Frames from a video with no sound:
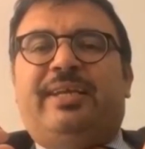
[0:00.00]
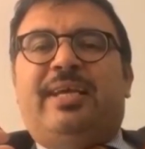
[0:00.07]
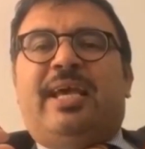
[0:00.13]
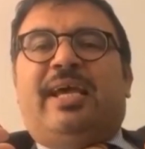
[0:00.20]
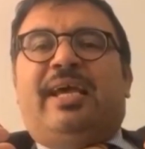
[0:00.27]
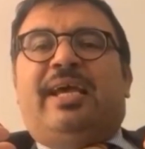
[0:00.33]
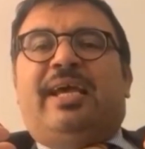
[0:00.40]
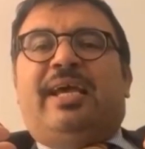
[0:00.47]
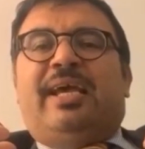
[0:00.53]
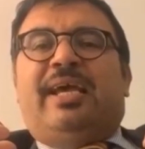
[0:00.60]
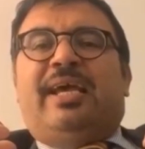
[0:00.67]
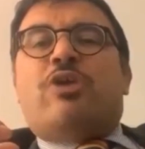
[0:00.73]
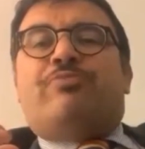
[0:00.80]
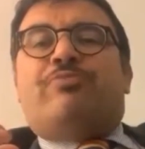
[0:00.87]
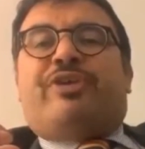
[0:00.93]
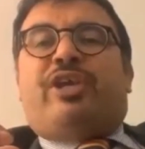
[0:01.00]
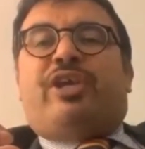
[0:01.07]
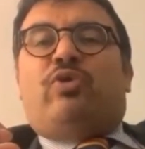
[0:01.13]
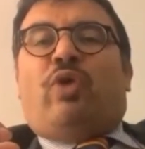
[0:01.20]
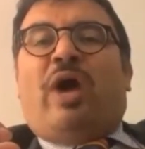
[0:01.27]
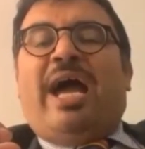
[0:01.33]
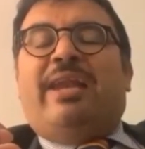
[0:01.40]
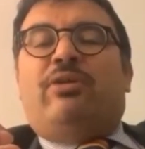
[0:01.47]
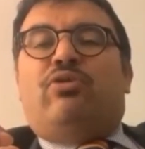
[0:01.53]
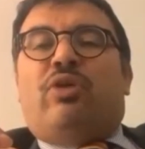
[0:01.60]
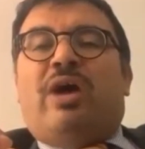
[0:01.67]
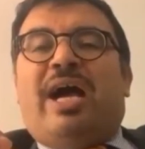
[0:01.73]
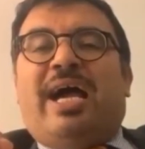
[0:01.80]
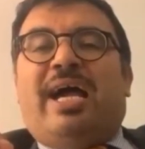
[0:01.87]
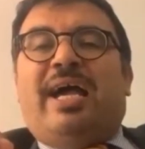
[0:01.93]
of 2021 could
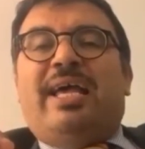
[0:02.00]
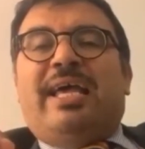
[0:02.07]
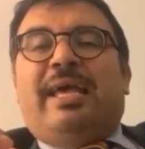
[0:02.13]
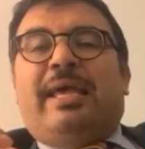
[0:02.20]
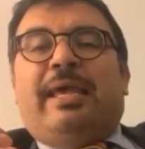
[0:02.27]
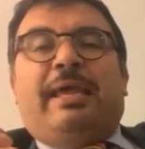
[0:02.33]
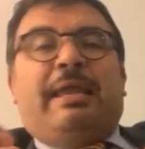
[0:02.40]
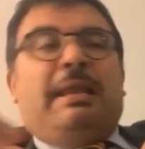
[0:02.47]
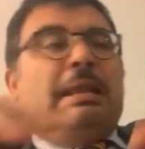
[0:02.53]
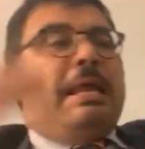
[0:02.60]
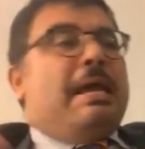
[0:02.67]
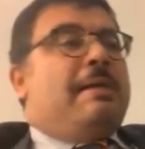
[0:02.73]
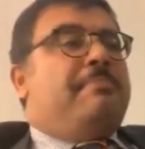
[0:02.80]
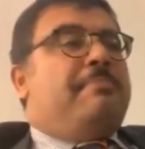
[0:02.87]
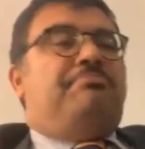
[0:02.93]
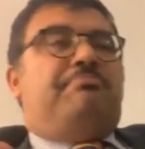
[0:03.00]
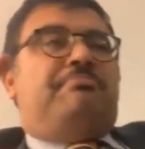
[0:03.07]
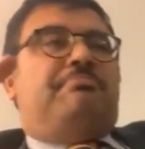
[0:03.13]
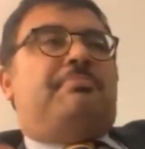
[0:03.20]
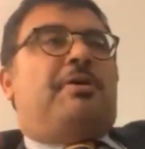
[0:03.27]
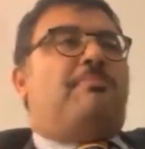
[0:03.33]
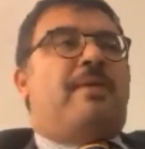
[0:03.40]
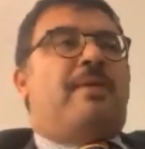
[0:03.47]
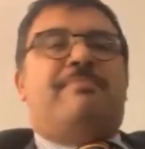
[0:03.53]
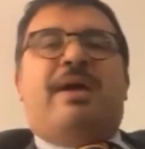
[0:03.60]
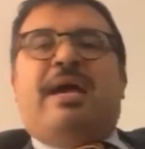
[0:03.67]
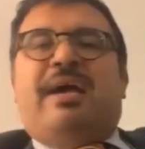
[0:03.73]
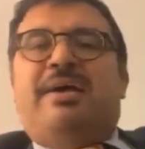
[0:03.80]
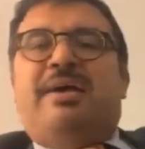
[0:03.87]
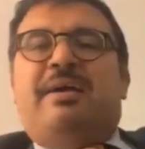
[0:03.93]
only be
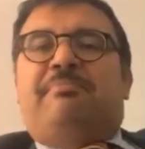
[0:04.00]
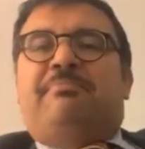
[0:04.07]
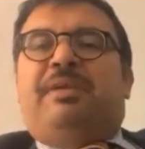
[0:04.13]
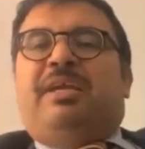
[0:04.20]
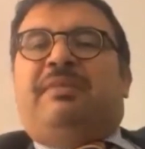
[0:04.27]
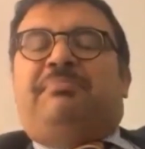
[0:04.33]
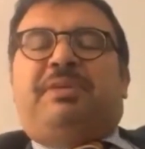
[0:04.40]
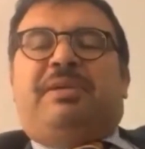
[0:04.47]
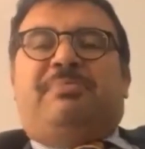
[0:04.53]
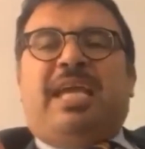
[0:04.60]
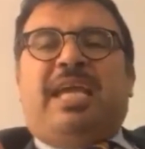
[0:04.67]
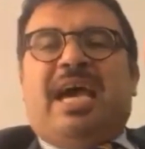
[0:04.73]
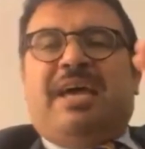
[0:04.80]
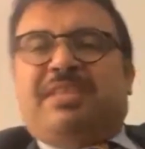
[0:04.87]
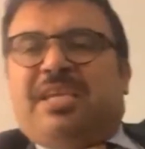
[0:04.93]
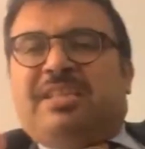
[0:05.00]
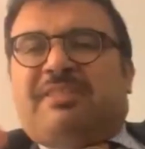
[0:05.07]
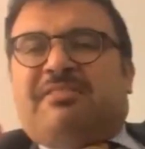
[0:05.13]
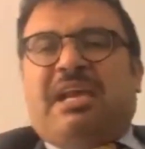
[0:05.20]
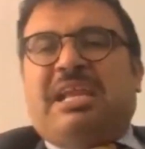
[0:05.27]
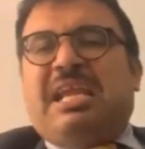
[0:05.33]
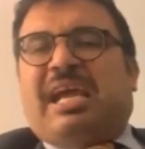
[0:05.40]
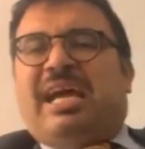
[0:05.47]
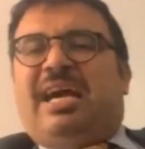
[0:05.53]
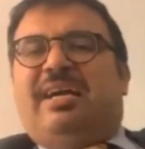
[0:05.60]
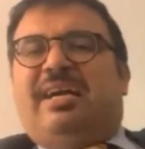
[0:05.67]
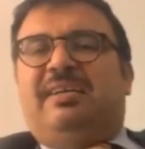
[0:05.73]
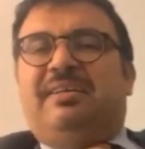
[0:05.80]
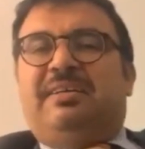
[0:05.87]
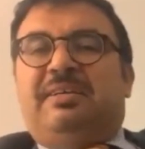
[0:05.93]
unblocked through this way.
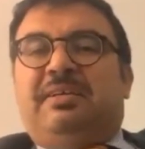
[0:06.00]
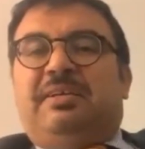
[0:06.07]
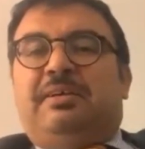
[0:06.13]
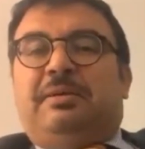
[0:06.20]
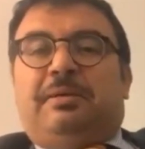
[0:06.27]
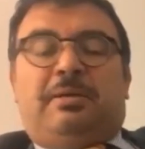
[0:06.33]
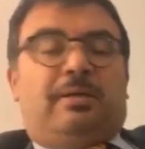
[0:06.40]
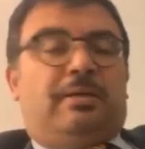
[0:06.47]
Perhaps